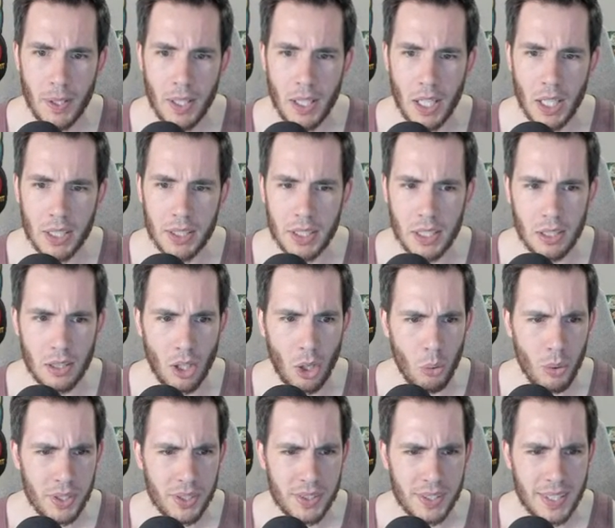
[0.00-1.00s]
And the
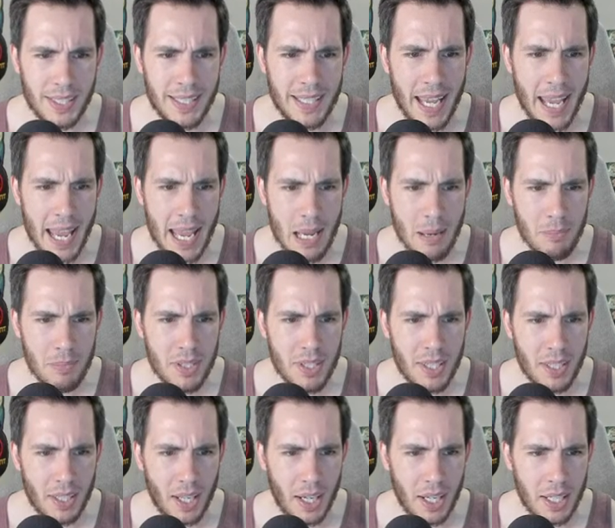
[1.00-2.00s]
lowest game
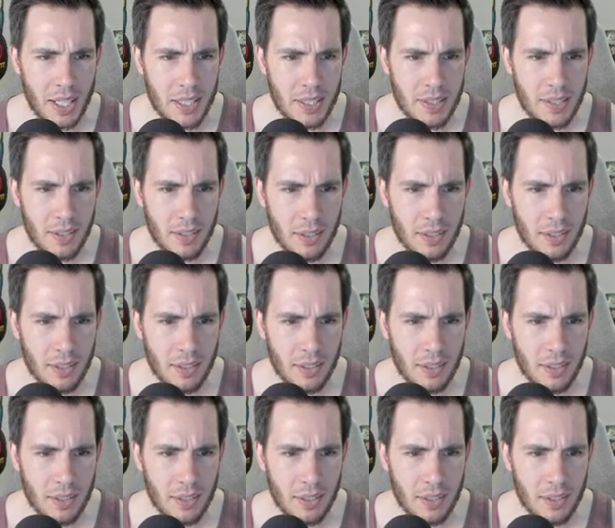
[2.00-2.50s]
tonight